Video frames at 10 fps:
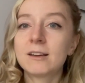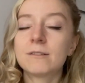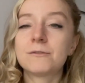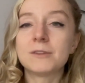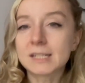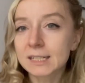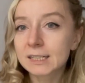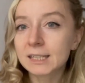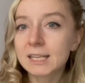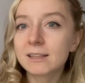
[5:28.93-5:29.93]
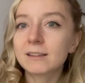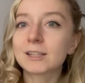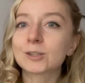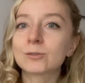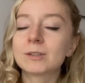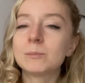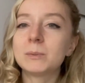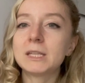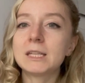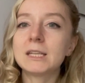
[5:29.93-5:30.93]
physically. Like, you can
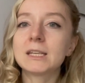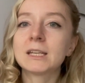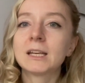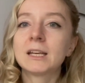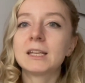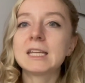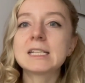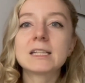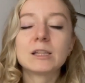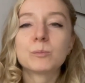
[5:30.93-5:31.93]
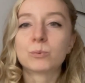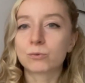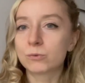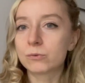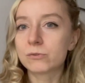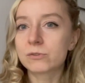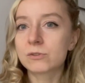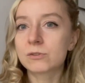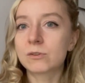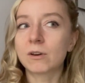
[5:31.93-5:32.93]
be easily
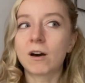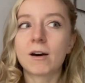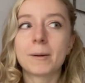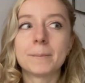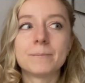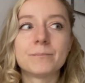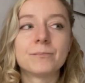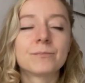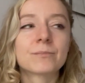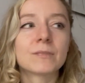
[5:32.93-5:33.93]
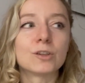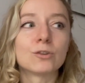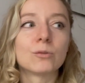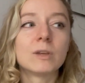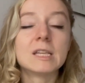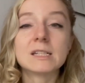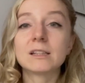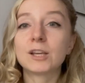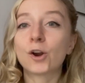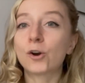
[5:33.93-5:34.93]
bruised, you know,
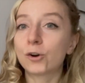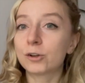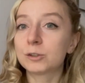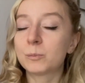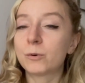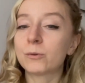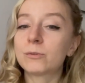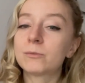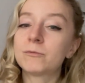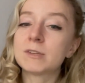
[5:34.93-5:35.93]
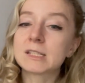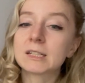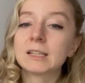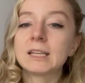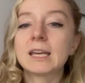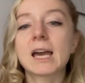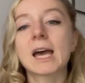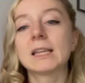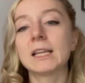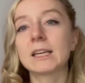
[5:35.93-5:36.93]
easily hurt, both physically
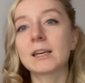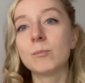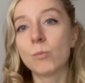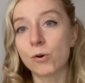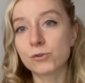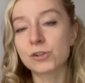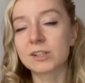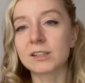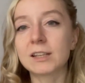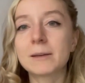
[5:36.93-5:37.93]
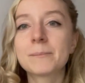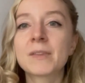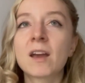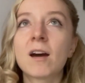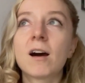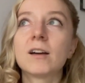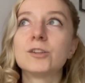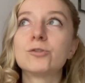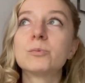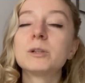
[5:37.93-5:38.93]
and like emotionally.
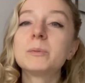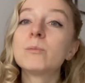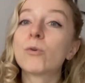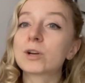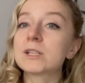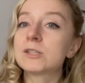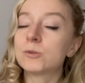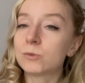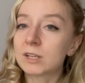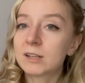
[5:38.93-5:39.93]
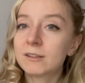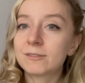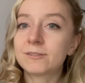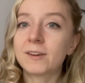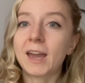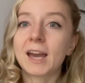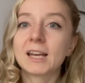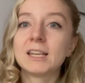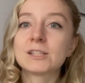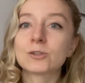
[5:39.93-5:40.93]
You will be more intuitive,
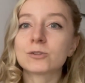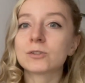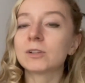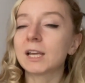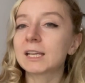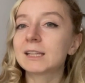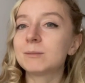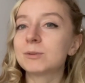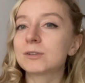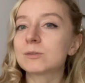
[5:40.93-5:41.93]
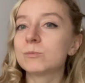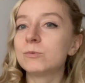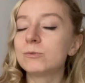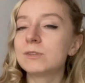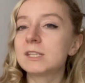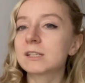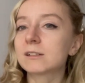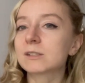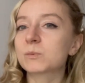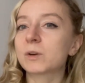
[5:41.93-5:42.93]
and it's also likely because moon
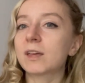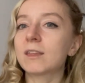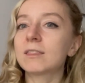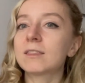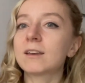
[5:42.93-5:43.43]
deals with